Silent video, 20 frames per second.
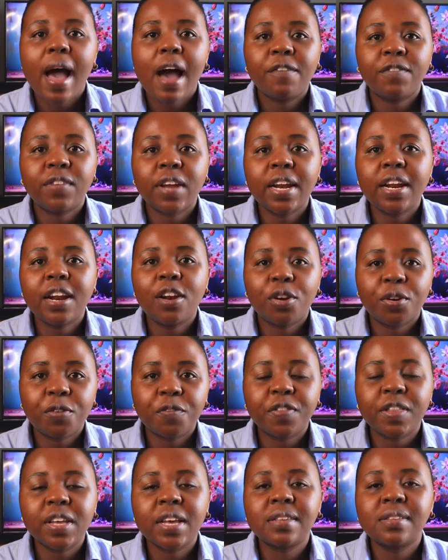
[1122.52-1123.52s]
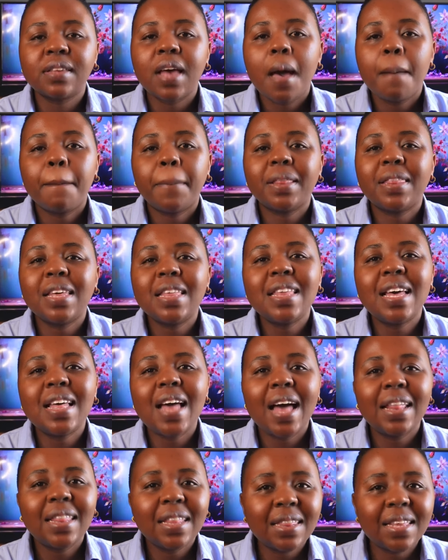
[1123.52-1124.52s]
I've done a lot of things, but then there are
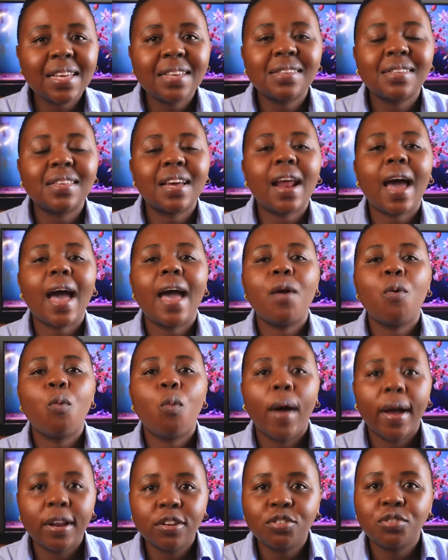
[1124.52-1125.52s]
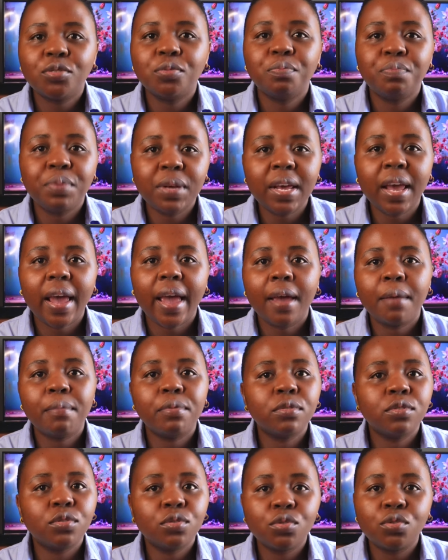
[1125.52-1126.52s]
other things that I want to be
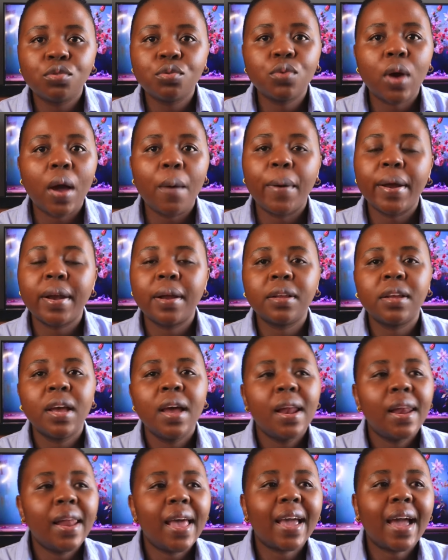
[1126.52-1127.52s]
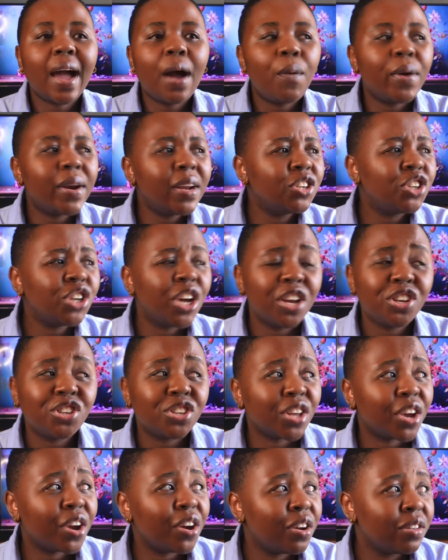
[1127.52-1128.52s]
able to do. I wanna like I wanna change
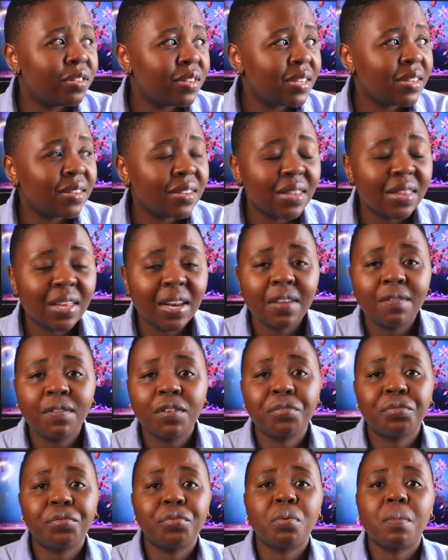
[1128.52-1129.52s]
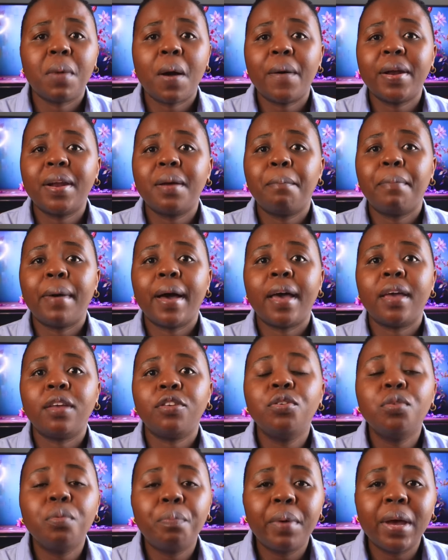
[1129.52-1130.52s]
the curtains in the living room. I wanna buy
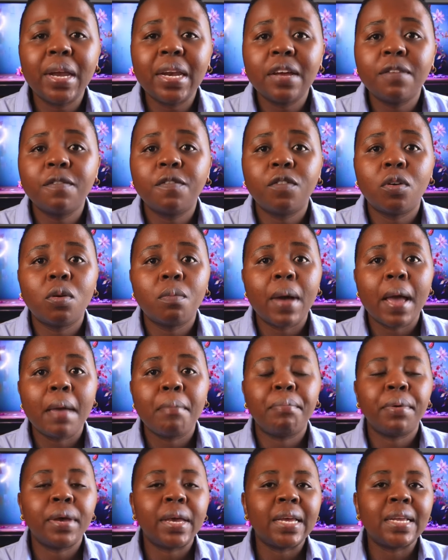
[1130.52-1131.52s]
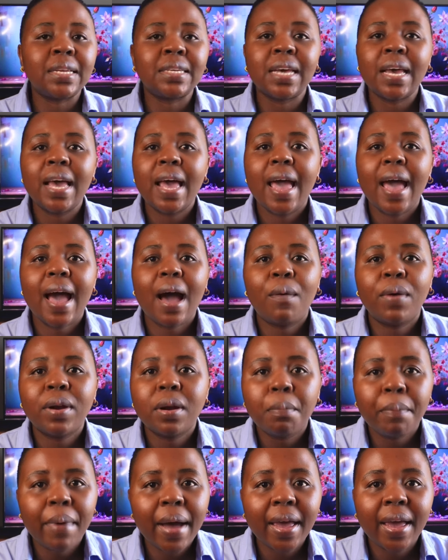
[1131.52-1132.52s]
new bedding for my bed. I
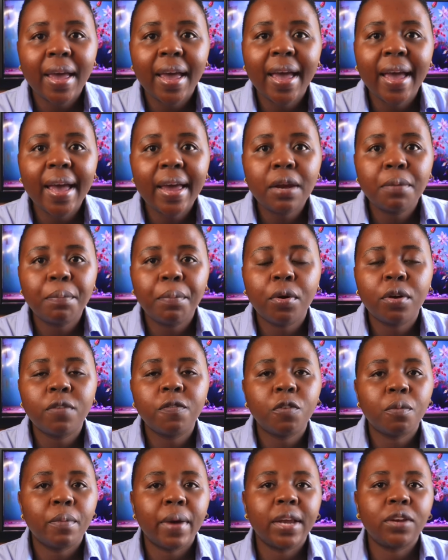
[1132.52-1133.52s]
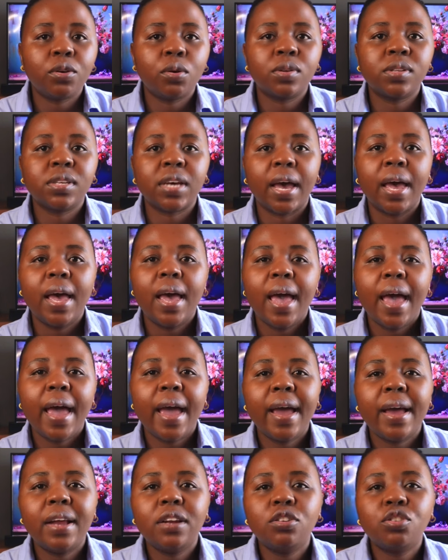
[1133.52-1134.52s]
wanna buy a headboard for my daughter.
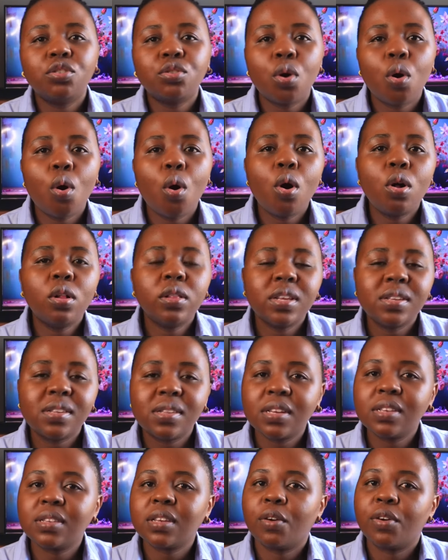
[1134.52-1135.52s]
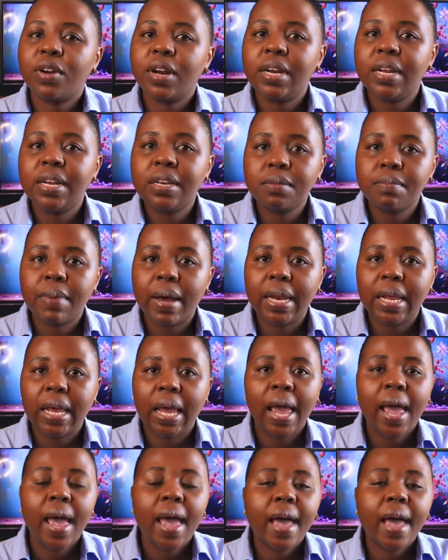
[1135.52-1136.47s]
And so all these things are gonna need money.